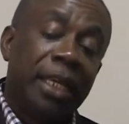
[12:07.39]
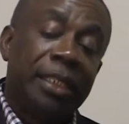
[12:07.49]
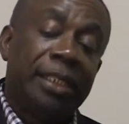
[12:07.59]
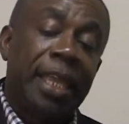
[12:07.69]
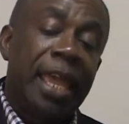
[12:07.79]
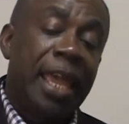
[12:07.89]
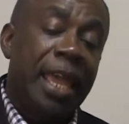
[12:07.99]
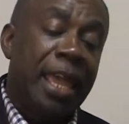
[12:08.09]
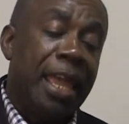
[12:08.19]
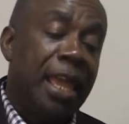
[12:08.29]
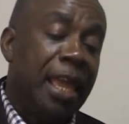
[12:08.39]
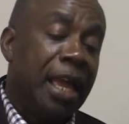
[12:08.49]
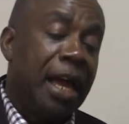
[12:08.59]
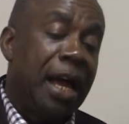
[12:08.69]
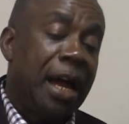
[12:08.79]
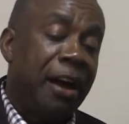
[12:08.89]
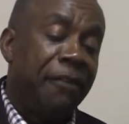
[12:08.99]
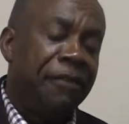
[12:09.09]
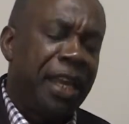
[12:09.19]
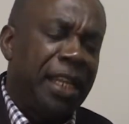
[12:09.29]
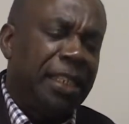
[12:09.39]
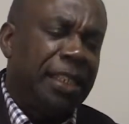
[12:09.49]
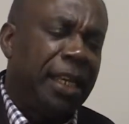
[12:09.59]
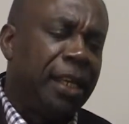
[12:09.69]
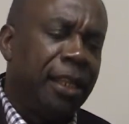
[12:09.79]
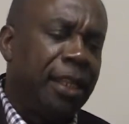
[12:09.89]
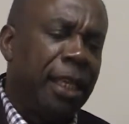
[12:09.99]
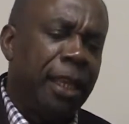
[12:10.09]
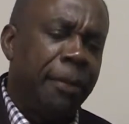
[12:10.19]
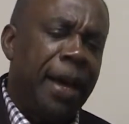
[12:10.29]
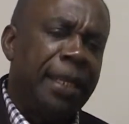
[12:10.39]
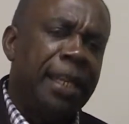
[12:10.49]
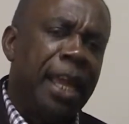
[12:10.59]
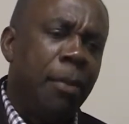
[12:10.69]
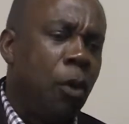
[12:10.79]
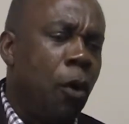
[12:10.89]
say a very secret thing about them